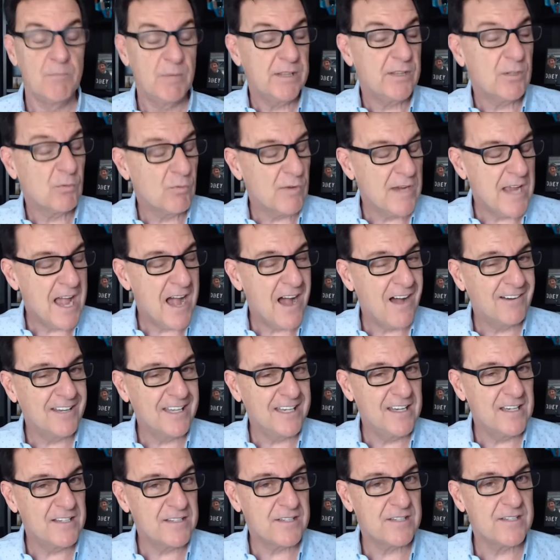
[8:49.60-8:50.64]
But the
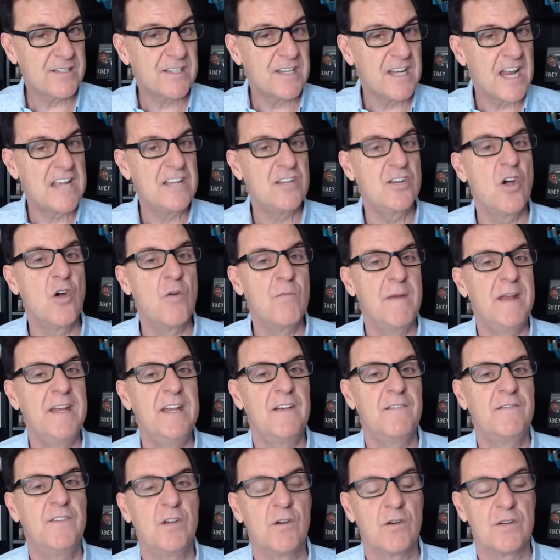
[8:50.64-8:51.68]
reality is, is, and I know many
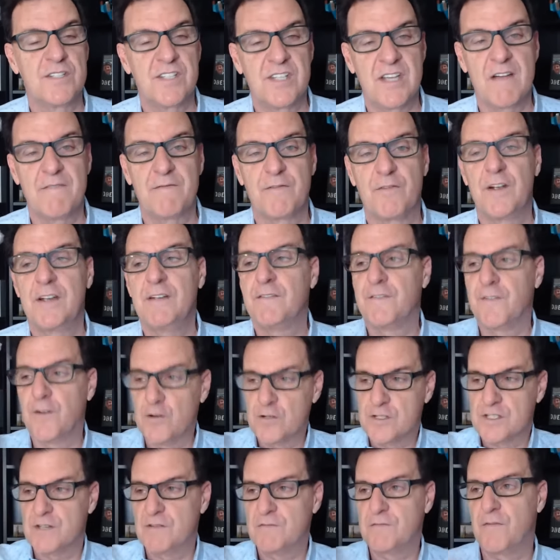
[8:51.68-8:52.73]
of you are suffering,
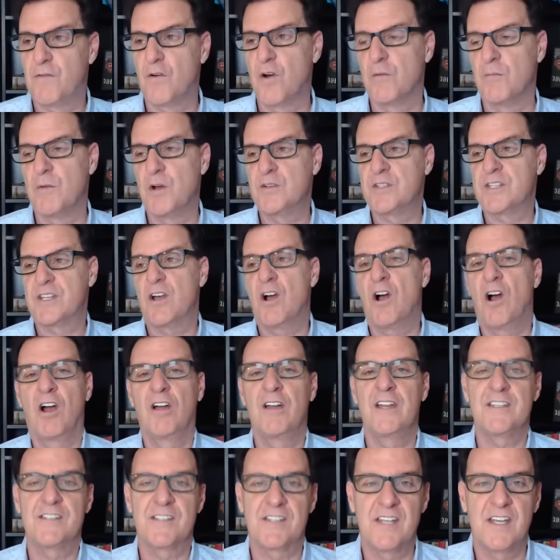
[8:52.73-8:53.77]
first and foremost, the
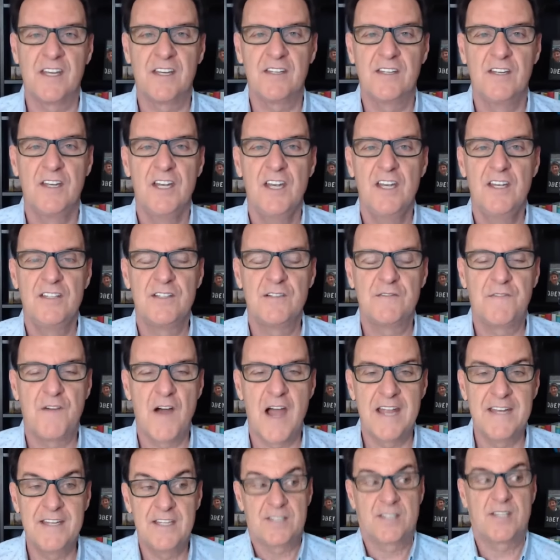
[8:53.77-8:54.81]
hardest thing to
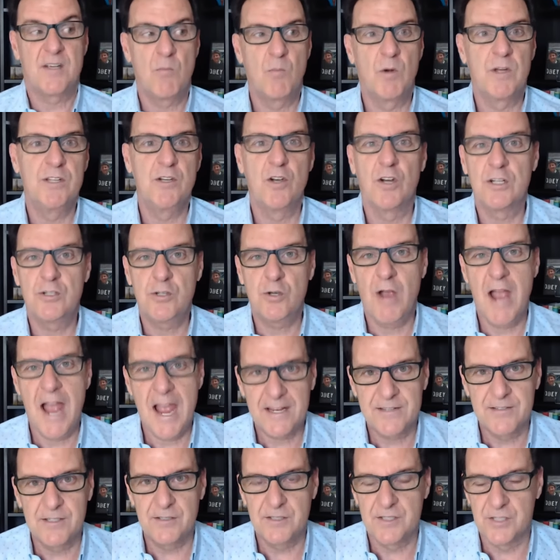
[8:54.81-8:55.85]
find is someone you're
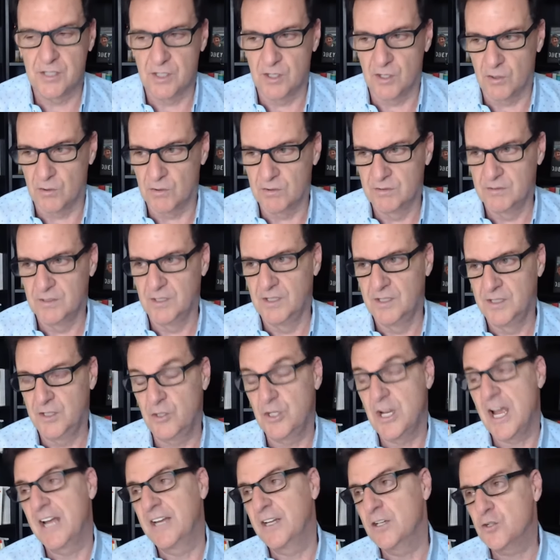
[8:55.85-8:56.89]
attracted to.
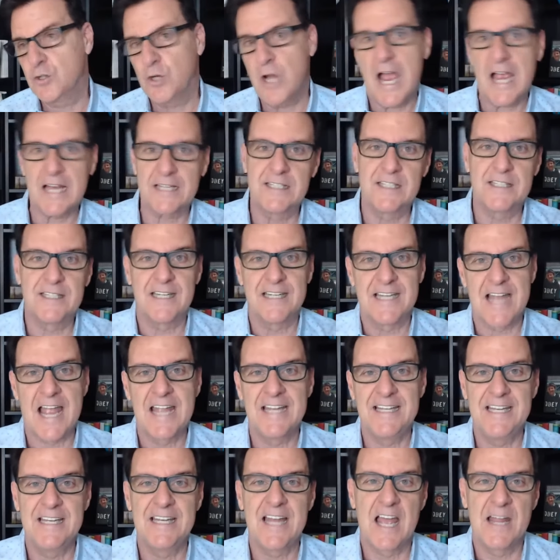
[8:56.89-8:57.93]
You're not attracted to
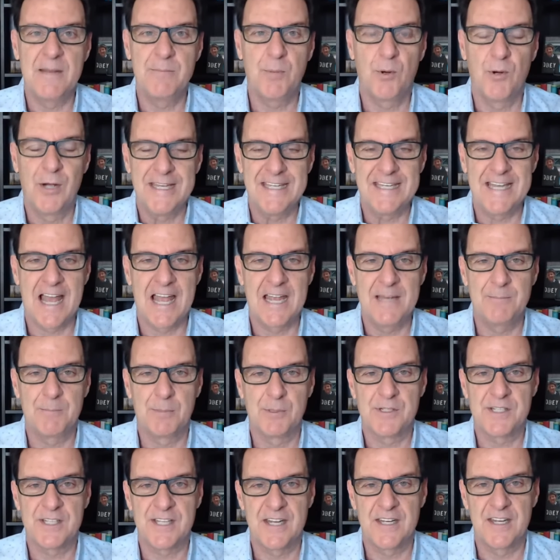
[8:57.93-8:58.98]
99.9%
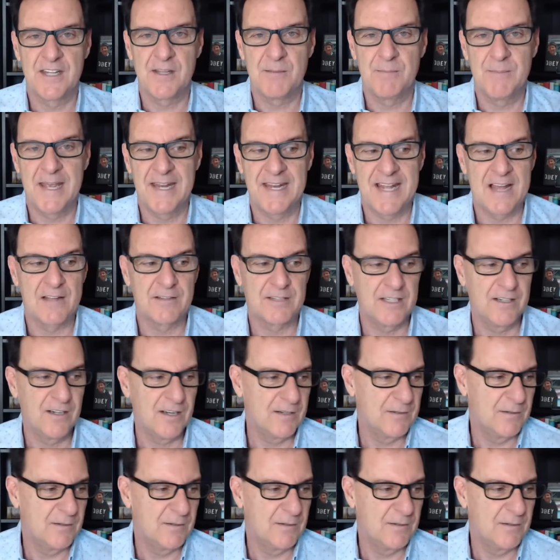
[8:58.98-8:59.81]
percent of the men out there.